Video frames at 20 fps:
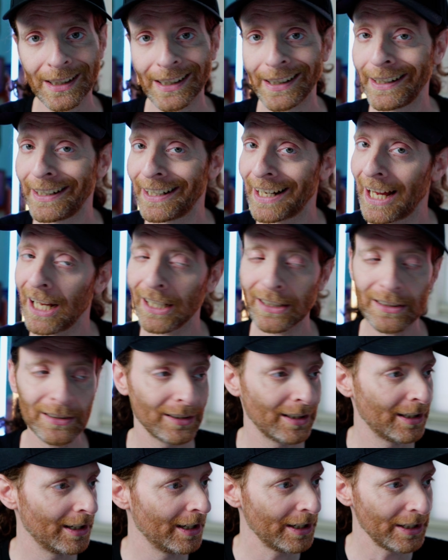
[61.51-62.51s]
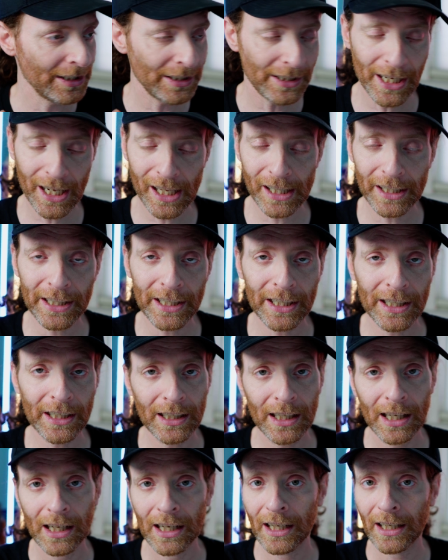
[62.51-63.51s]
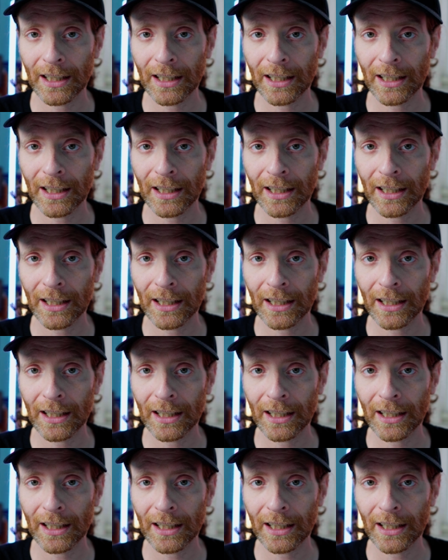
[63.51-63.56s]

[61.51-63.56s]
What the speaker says: not yelling,